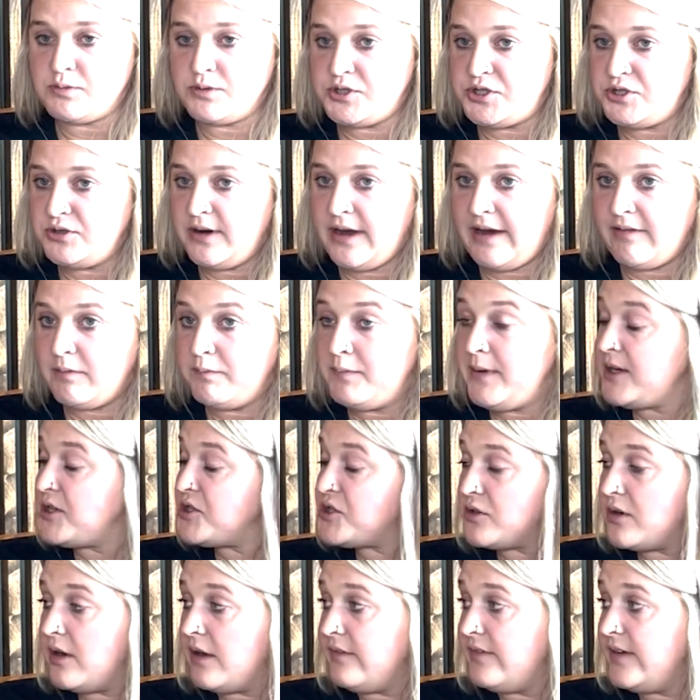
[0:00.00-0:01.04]
want you to have a
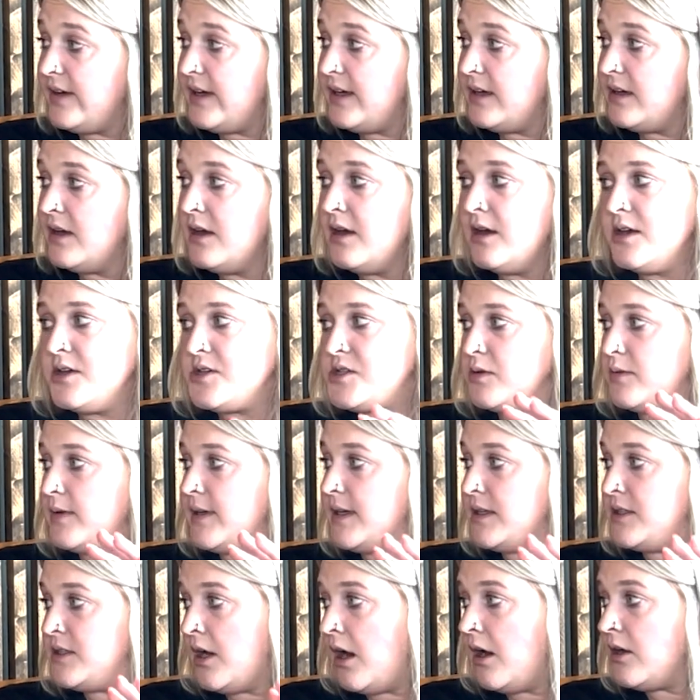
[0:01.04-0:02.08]
picture of it so we
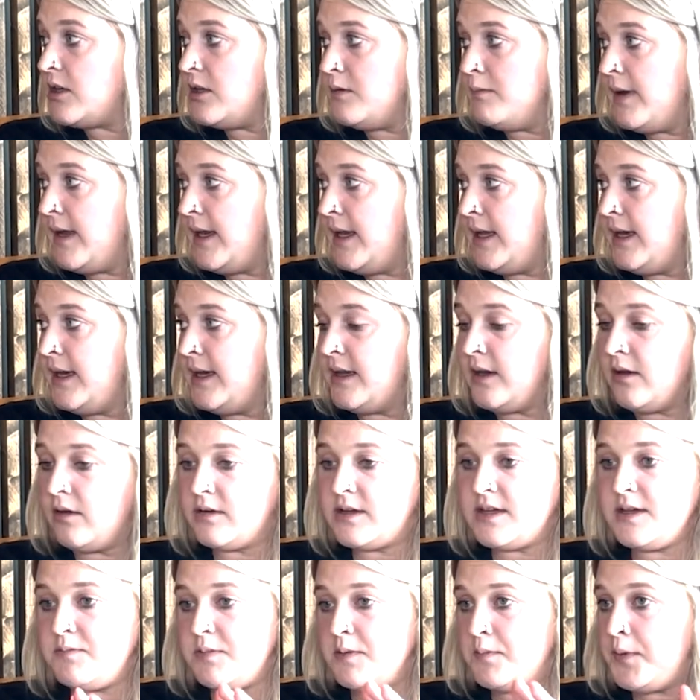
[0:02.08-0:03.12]
can document it, and I'll
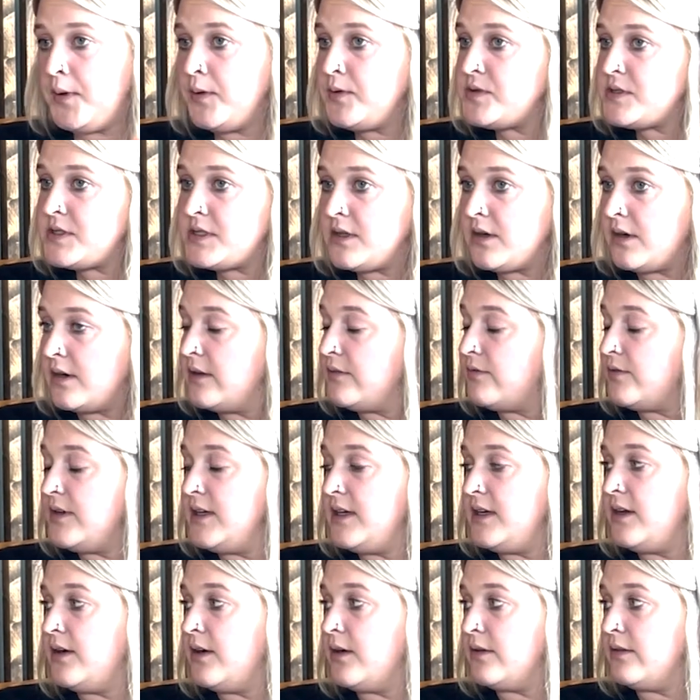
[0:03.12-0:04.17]
keep you posted on if we
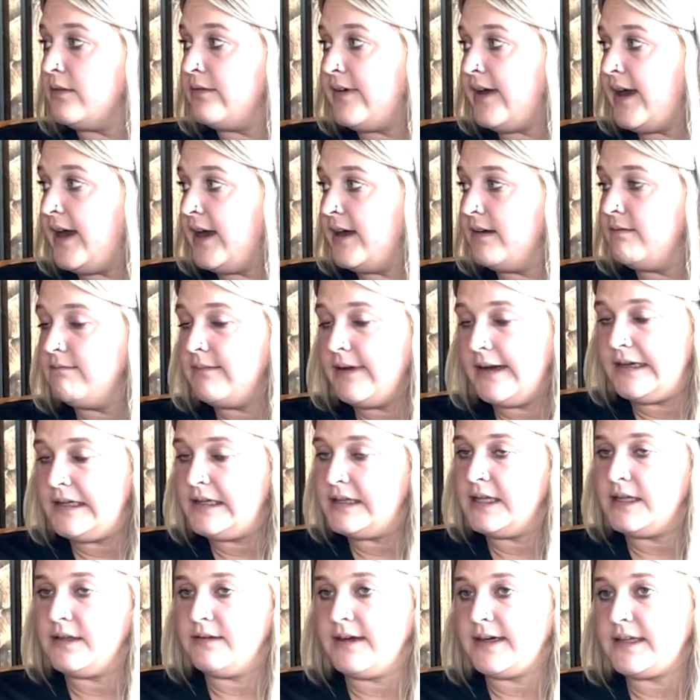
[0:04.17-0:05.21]
need to go to the vet,
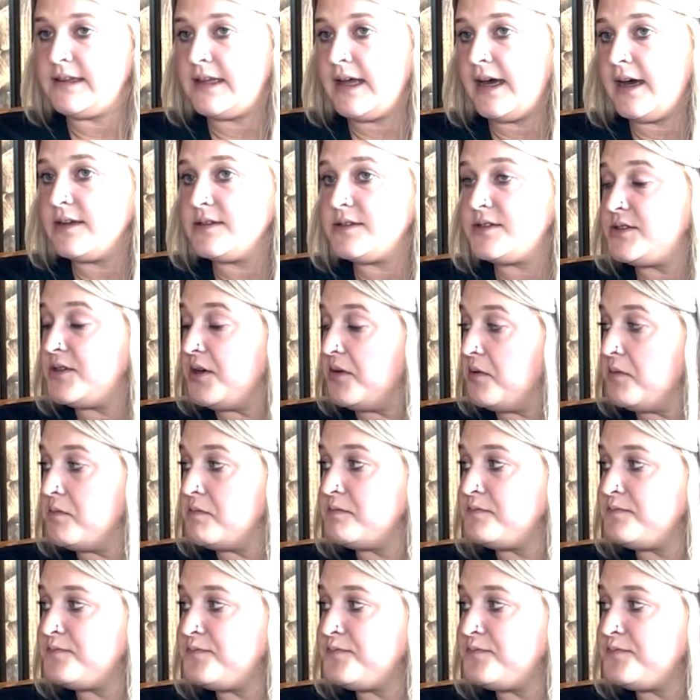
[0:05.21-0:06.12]
anything like that. So